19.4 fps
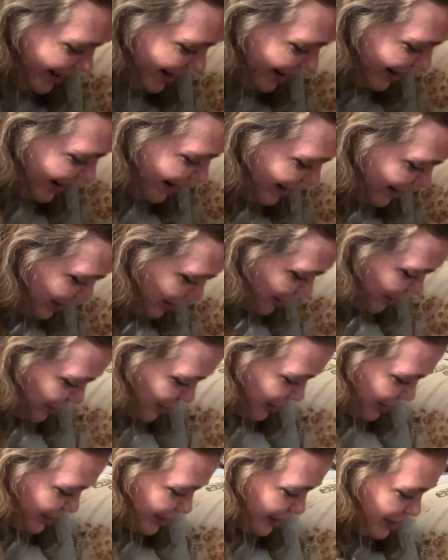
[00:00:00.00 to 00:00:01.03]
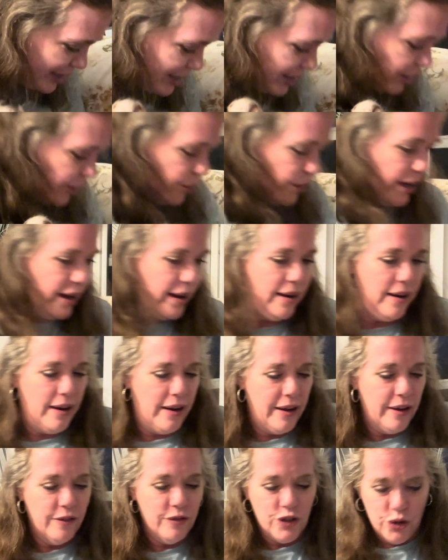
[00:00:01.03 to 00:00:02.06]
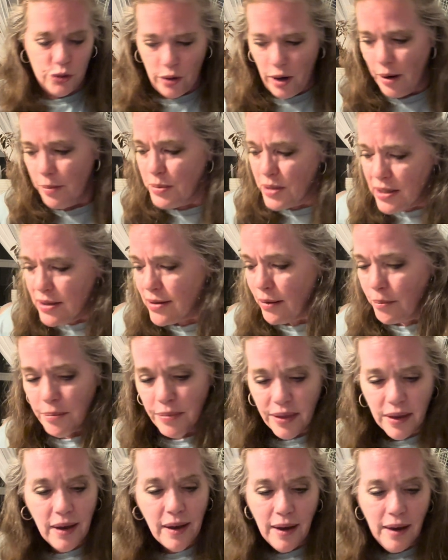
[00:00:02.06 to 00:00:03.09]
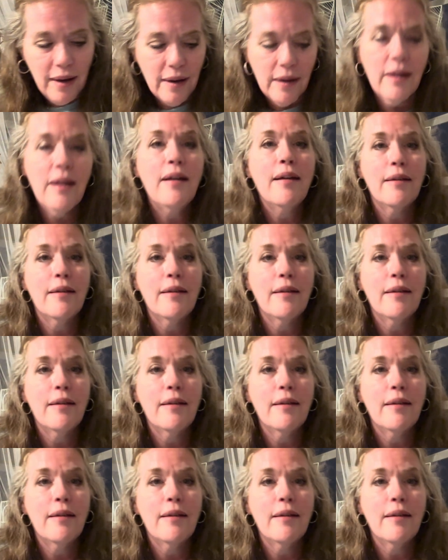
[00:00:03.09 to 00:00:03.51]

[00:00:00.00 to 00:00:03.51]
Oh goodness. Okay, I've dropped something.